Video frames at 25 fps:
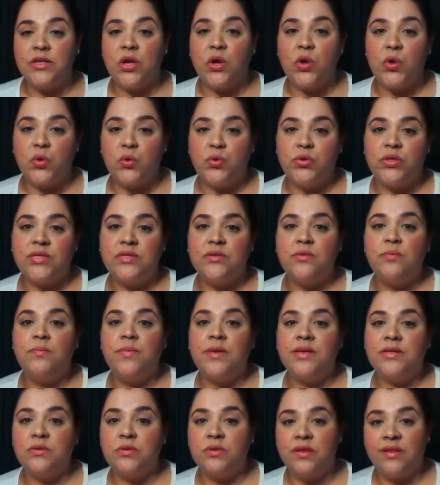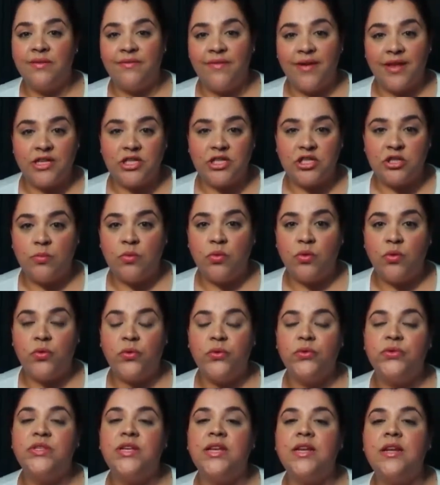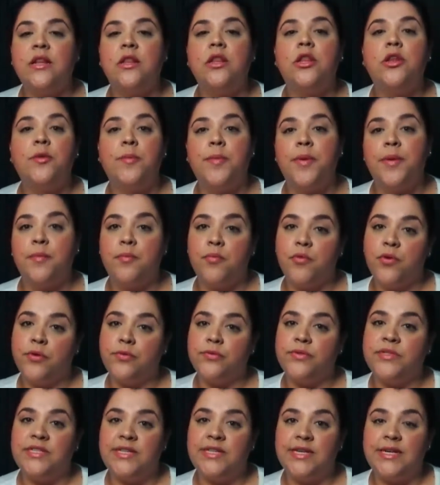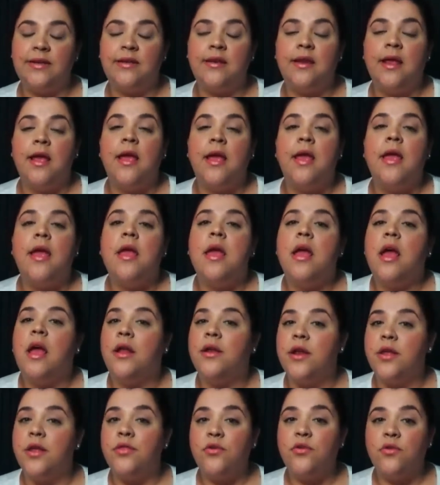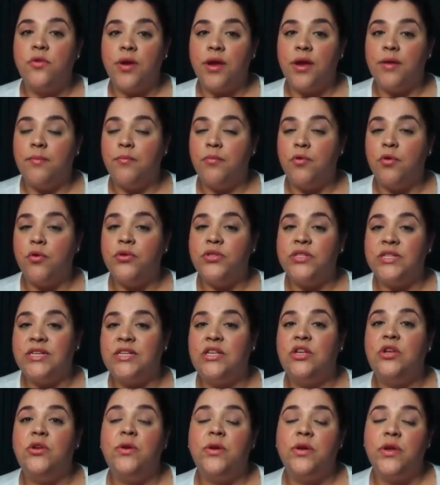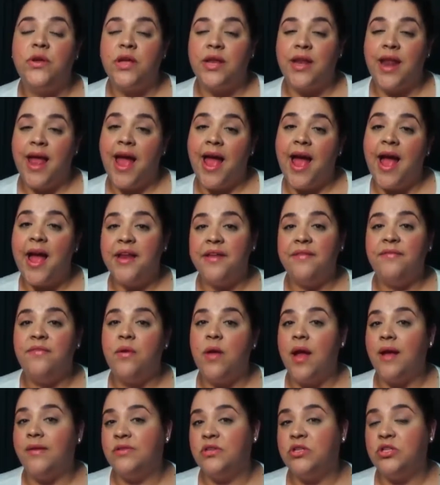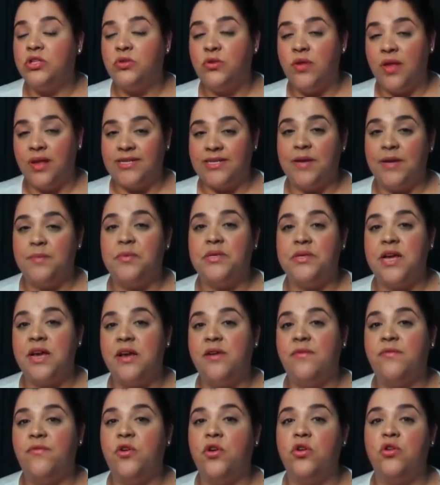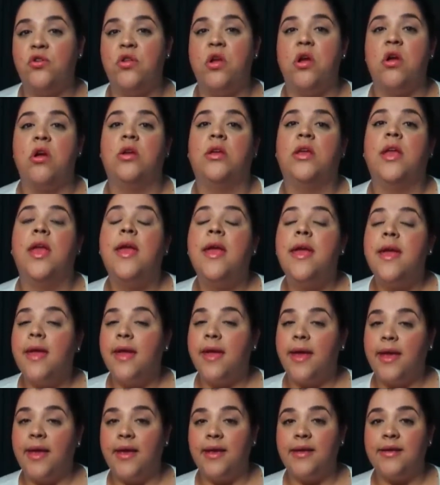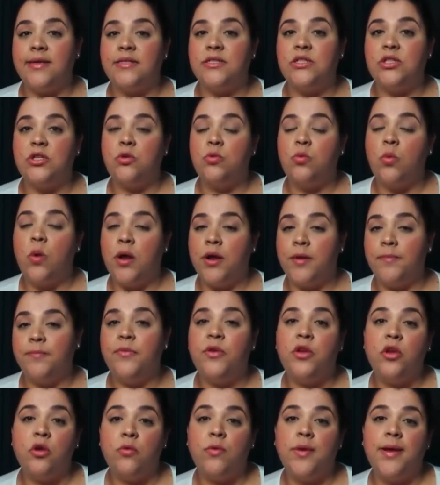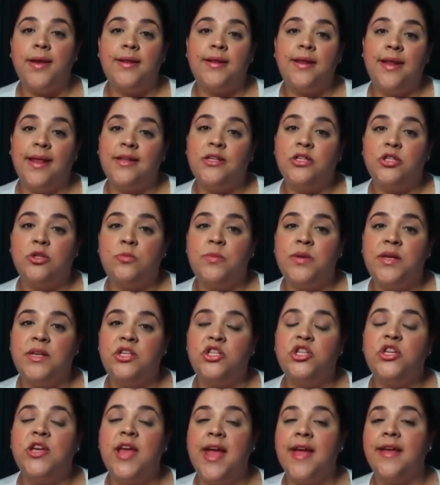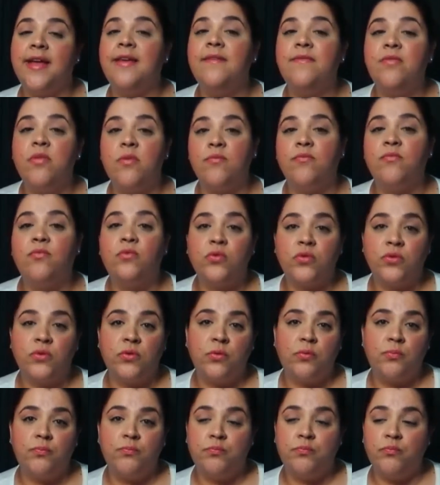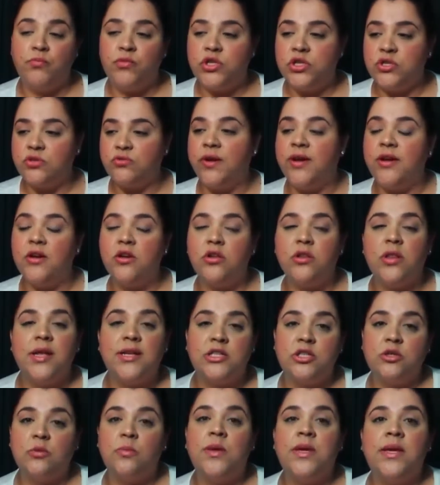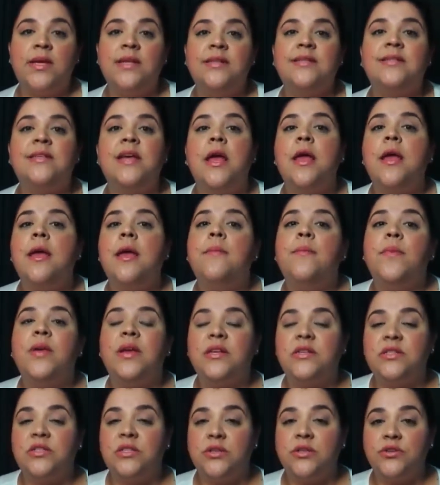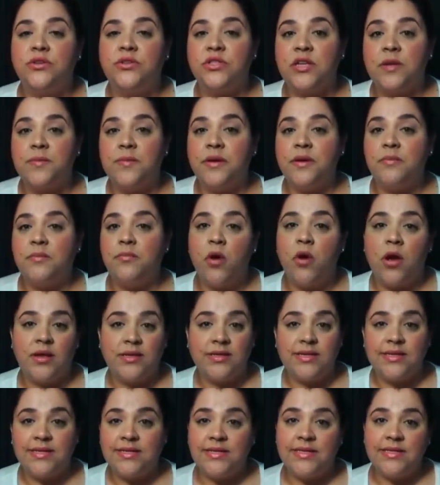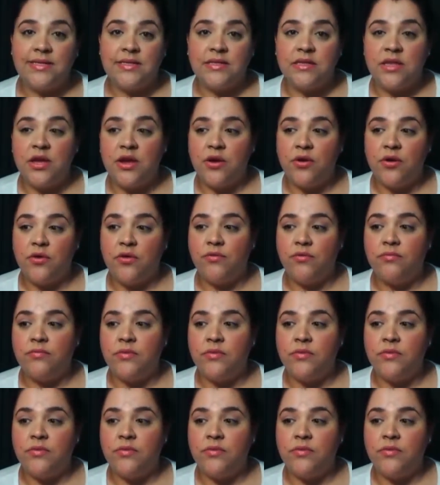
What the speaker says: oats mixed with the vegetables and a little bit of protein. Another great protein you could add if you have to do that type of diet for your dog is you want to puree lentil beans. You can't give them full, just regular lentil beans, because their stomach processing, their